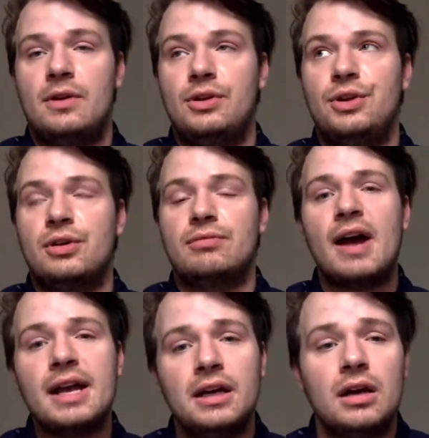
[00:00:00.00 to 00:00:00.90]
you're
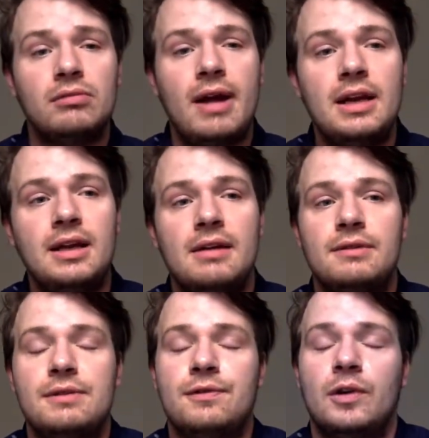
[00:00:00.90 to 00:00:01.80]
writing already, and
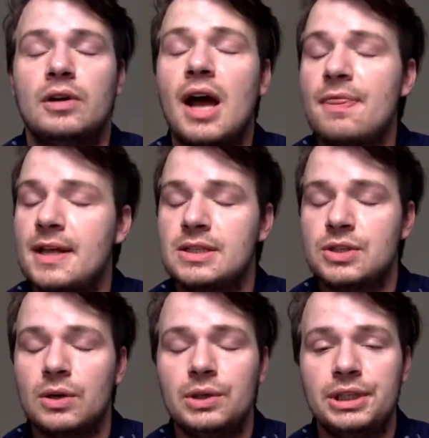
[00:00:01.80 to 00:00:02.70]
if you're not, that's
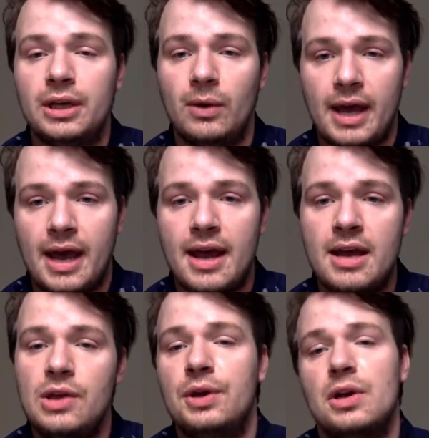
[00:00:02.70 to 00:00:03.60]
totally okay.
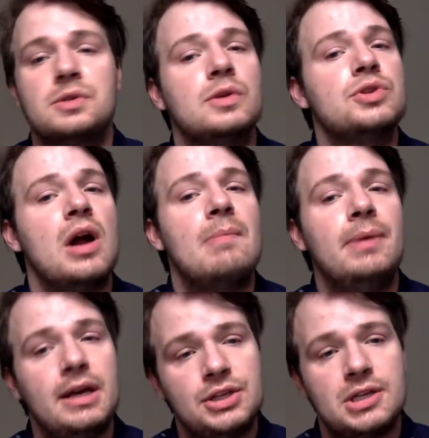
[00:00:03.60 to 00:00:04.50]
You can also draw a
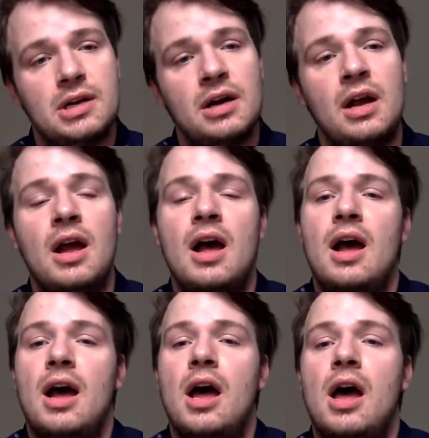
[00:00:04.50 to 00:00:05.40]
picture.
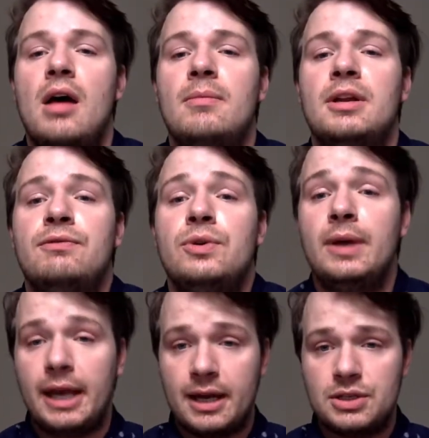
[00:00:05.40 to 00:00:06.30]
And if you
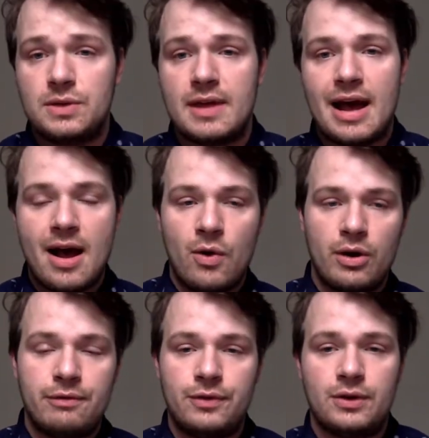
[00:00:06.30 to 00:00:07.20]
can't do that, or
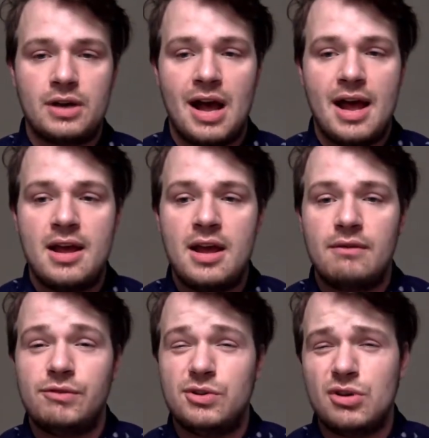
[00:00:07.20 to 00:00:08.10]
if you
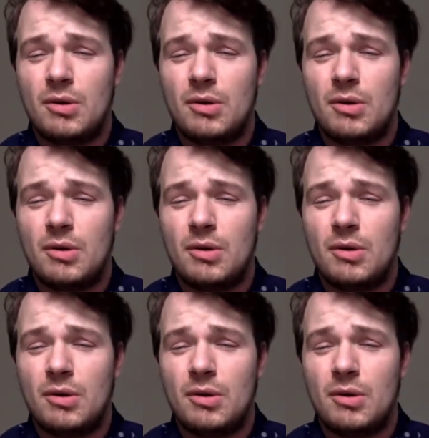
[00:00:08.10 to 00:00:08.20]
don't